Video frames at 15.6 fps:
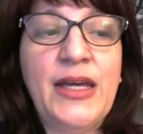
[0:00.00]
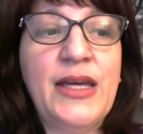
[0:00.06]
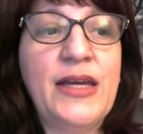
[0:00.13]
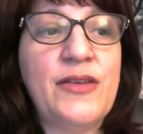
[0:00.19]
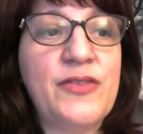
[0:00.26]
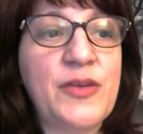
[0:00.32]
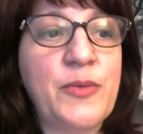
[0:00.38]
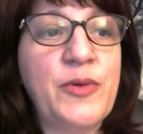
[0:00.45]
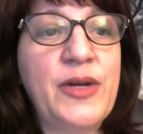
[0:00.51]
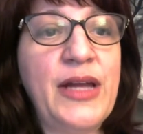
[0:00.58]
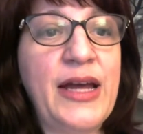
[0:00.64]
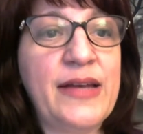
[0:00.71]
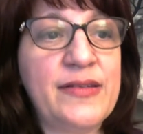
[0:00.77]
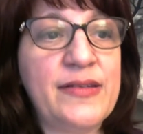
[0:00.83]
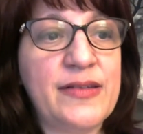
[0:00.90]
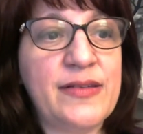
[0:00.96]
If someone
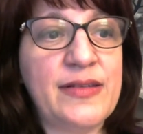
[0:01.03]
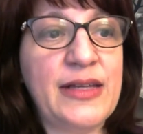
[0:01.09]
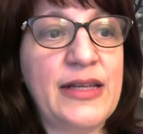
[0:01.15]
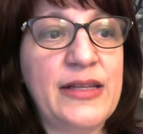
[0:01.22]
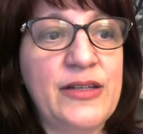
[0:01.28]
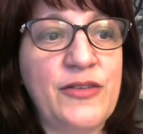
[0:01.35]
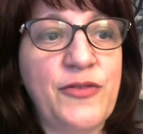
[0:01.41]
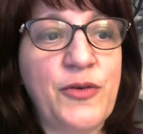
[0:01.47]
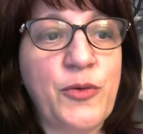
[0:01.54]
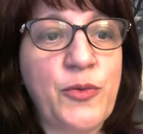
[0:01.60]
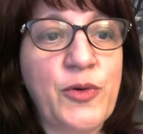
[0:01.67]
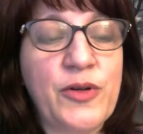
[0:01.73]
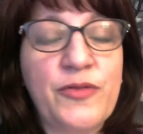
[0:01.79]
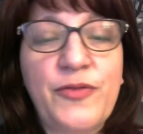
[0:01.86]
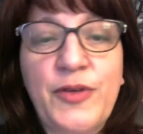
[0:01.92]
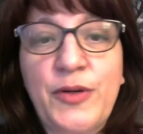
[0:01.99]
has a slightly different
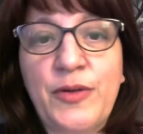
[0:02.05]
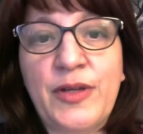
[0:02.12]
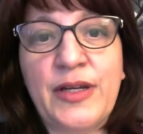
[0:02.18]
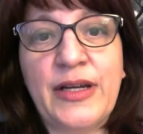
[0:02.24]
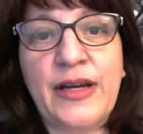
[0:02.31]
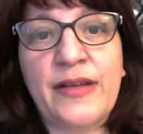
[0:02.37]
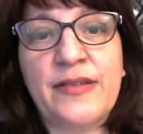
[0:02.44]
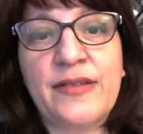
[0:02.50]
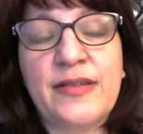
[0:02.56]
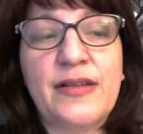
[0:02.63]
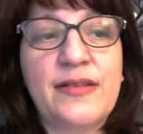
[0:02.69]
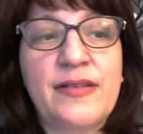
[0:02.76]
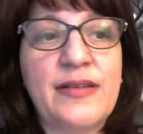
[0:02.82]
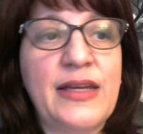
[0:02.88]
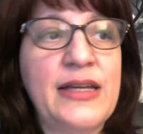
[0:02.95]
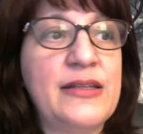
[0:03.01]
worldview than us, a
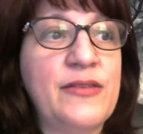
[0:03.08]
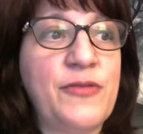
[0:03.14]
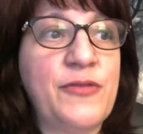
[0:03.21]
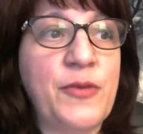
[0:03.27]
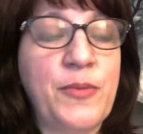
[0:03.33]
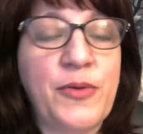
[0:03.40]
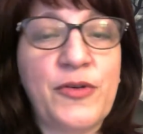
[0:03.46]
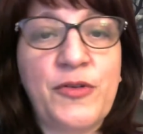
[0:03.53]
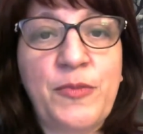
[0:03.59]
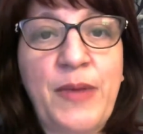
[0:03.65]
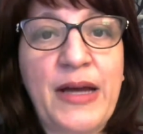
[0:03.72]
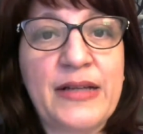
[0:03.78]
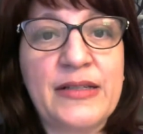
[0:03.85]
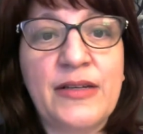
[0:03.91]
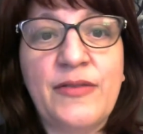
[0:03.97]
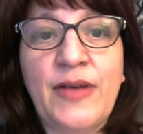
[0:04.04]
slightly different
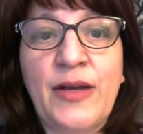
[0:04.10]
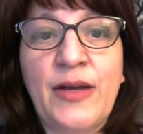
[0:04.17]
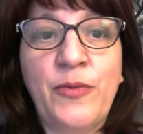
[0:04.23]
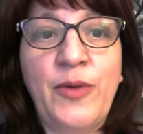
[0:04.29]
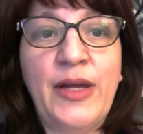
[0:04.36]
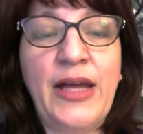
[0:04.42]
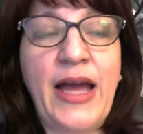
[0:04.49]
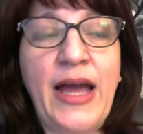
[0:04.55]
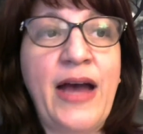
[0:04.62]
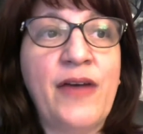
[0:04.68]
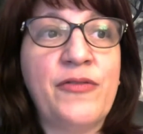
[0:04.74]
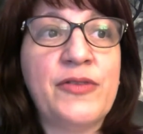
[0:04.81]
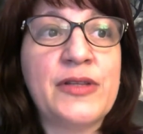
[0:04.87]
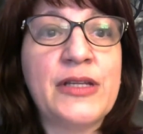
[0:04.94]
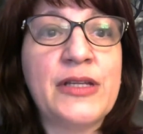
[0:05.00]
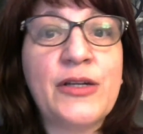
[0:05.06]
perspective, and we
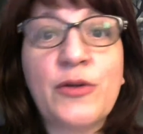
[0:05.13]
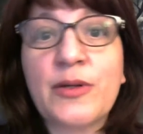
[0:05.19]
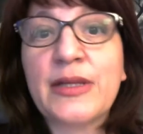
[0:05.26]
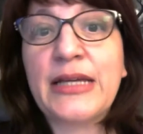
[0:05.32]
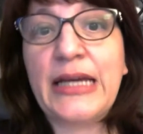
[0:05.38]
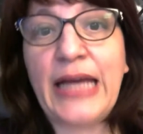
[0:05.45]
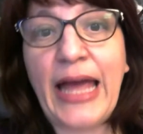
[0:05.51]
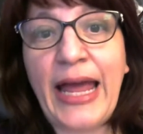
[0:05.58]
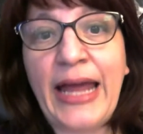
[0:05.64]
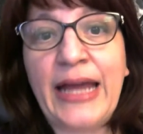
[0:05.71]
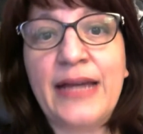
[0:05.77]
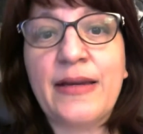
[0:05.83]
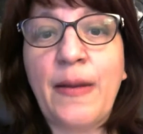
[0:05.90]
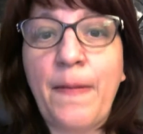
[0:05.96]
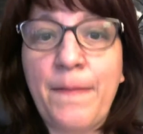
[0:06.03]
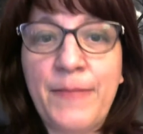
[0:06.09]
have literally
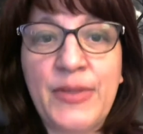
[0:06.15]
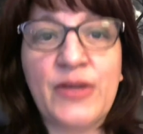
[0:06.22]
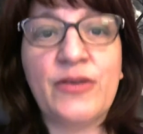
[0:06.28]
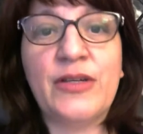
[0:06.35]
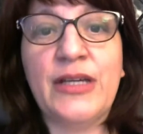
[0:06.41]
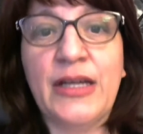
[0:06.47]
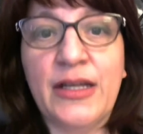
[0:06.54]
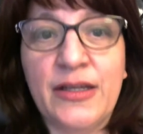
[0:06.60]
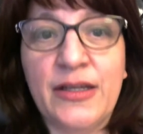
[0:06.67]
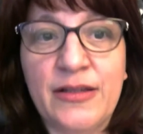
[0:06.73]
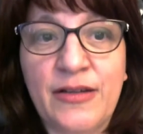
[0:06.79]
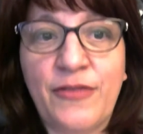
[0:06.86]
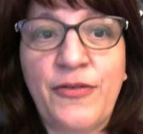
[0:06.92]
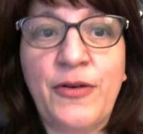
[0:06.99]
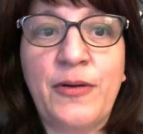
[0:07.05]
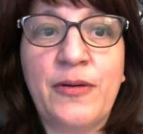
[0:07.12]
8 billion
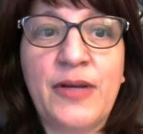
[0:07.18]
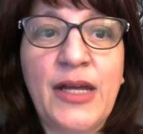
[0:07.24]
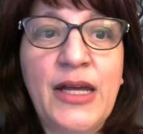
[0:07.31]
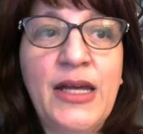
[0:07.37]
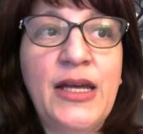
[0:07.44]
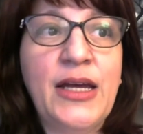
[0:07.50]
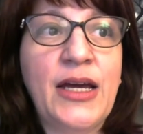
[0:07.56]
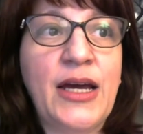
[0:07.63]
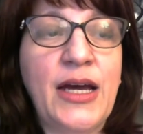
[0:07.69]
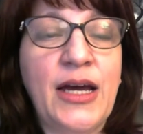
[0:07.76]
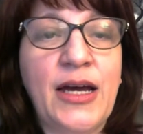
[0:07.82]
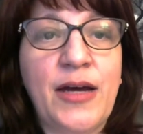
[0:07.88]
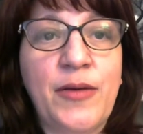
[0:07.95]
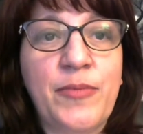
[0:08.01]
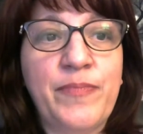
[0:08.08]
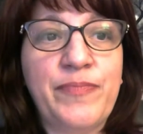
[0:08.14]
different
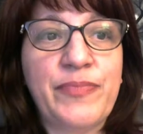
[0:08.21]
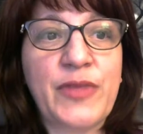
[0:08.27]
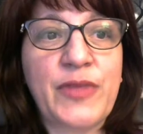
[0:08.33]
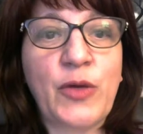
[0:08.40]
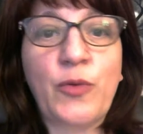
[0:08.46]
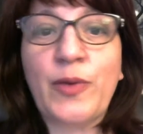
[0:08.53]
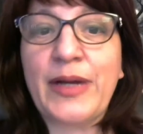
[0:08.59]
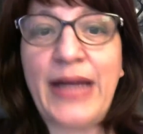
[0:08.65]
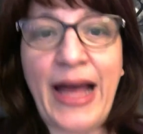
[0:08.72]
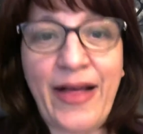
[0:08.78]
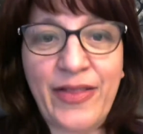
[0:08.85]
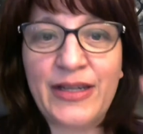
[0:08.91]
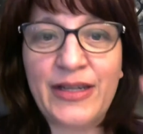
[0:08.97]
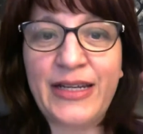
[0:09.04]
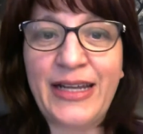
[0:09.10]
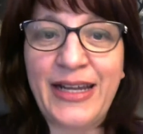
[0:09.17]

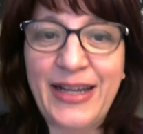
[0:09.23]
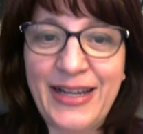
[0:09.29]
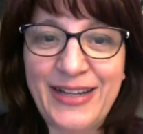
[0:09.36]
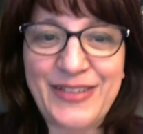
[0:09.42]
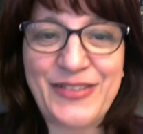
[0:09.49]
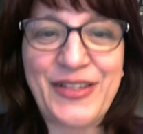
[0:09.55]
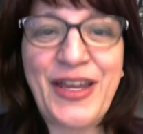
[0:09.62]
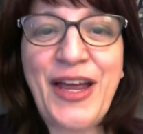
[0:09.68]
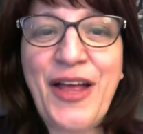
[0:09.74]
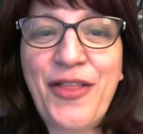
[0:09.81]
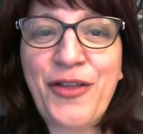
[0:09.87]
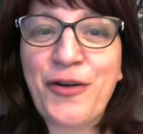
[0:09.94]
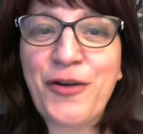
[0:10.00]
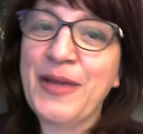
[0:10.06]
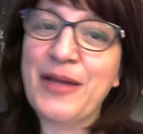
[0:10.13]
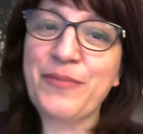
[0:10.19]
realities
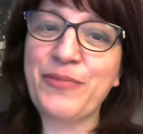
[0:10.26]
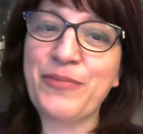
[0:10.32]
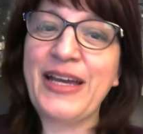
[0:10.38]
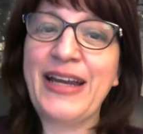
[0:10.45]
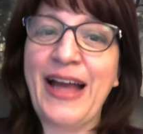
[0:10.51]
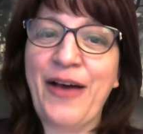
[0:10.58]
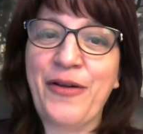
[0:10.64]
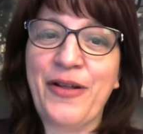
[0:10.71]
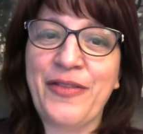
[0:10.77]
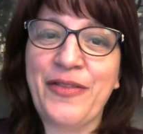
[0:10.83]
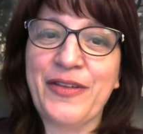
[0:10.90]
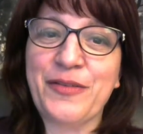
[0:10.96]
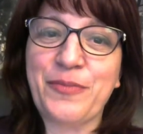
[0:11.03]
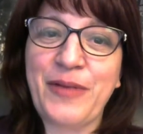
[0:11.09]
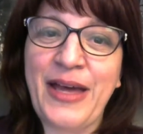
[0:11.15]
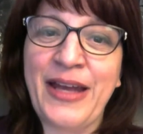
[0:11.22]
that are being played out on
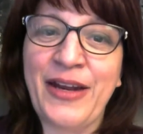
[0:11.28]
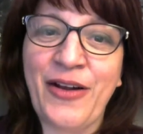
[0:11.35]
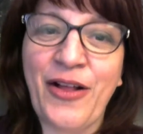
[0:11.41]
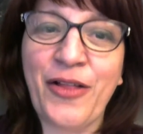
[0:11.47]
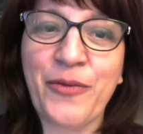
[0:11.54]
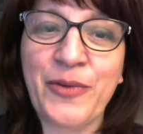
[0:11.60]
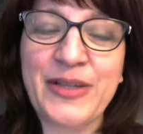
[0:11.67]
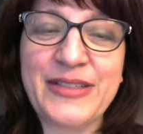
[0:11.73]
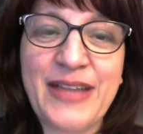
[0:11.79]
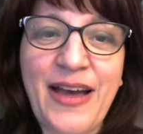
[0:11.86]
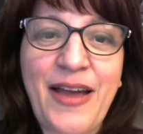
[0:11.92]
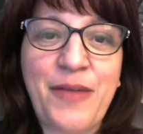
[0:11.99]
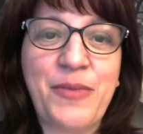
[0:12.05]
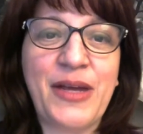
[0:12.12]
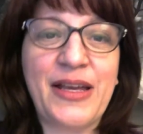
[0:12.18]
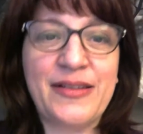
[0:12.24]
this planet all at one
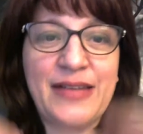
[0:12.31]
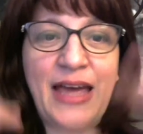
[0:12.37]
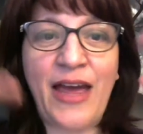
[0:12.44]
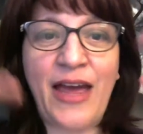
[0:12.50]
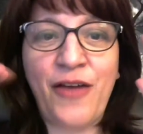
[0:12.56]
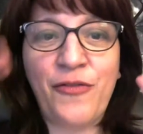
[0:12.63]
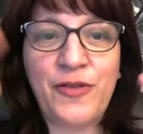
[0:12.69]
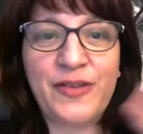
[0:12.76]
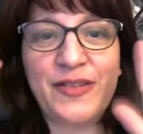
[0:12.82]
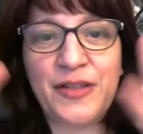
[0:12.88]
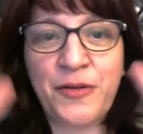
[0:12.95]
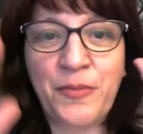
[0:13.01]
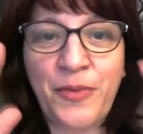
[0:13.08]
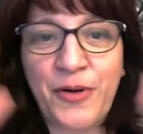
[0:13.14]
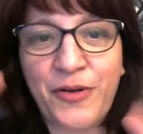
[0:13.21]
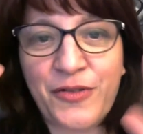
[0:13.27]
time, because every
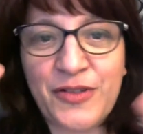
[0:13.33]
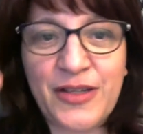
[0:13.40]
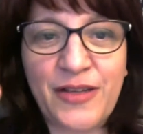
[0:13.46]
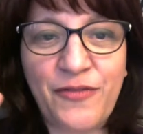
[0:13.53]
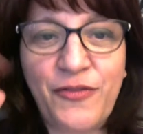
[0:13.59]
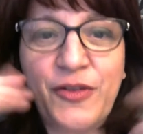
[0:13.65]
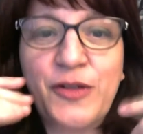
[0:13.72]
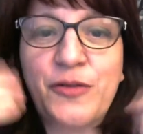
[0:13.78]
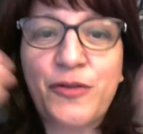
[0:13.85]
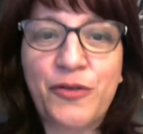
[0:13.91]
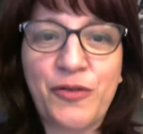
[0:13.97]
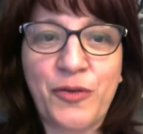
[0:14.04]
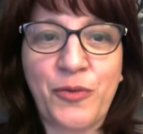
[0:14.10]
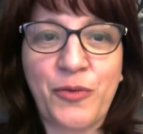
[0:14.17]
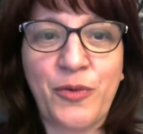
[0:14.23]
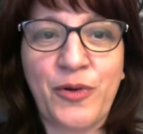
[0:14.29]
single person filters
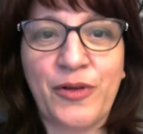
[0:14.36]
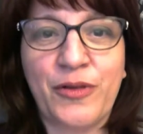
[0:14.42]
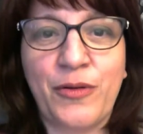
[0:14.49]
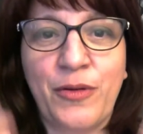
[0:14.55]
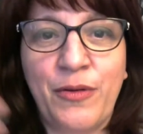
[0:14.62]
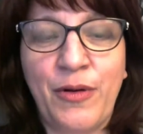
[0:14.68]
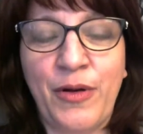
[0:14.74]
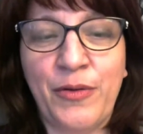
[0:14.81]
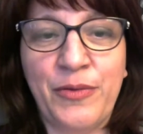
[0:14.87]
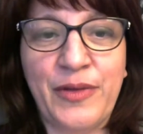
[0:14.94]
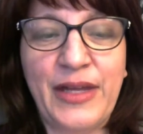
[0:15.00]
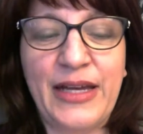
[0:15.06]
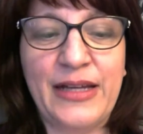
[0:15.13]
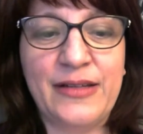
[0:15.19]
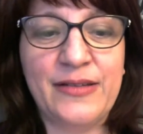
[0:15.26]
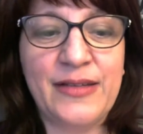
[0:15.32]
the world through their own
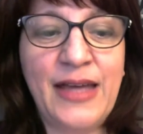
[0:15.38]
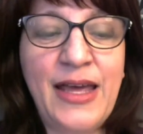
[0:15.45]
lens.